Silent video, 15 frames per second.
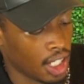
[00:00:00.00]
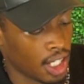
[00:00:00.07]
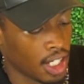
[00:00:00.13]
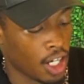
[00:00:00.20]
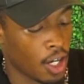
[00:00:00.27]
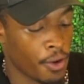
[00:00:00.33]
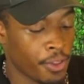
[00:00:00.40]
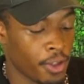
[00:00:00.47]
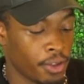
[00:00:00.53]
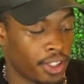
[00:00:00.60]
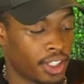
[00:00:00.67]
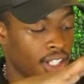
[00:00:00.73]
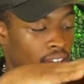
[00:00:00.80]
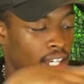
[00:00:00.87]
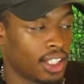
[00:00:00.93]
Uh, although
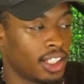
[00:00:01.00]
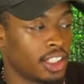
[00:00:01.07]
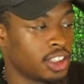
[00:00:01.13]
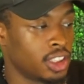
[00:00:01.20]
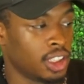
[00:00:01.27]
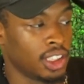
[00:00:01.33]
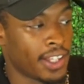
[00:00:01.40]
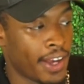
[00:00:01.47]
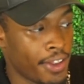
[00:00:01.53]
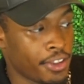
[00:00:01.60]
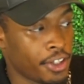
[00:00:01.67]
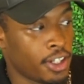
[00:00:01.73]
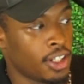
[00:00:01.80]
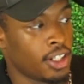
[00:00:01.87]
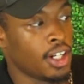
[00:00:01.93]
they're not
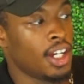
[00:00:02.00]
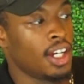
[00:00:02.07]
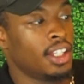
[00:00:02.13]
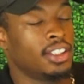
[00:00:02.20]
leather,